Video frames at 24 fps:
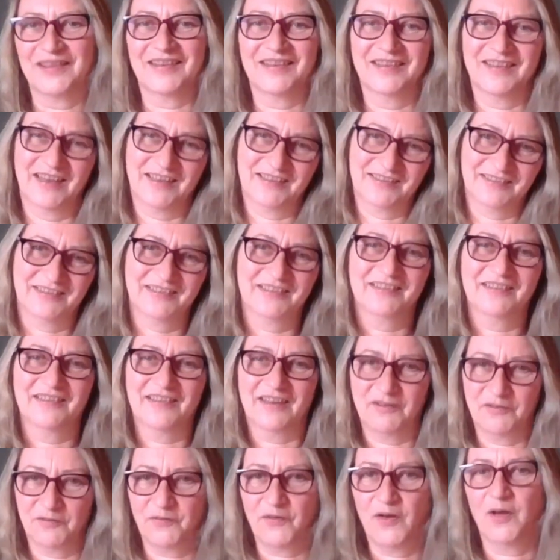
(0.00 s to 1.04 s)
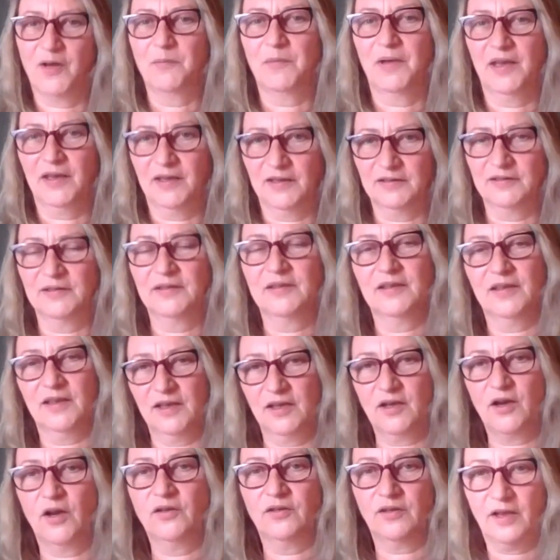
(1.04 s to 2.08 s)
And then they refer me, and it
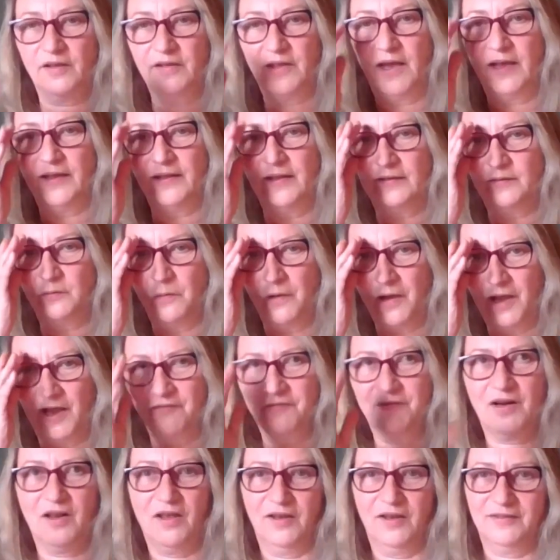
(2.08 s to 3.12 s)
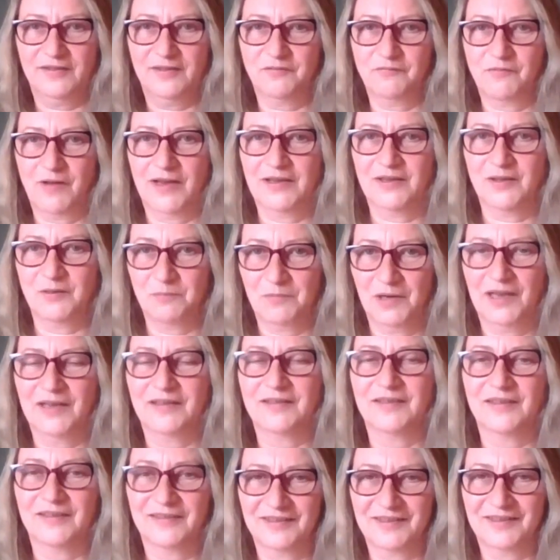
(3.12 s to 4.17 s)
goes like that. That's why I have clients in random
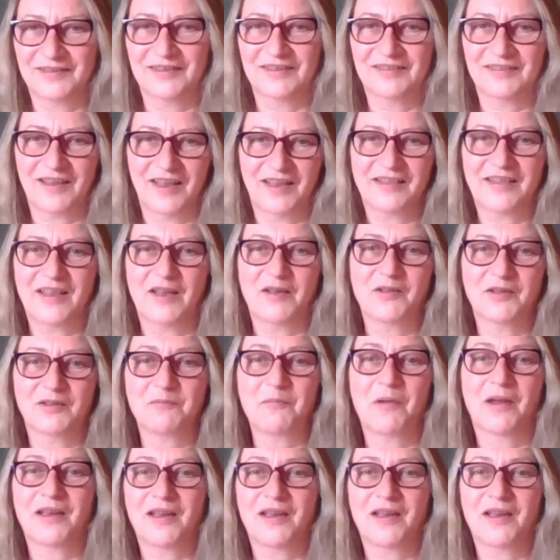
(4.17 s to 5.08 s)
places, because it's like that, it's my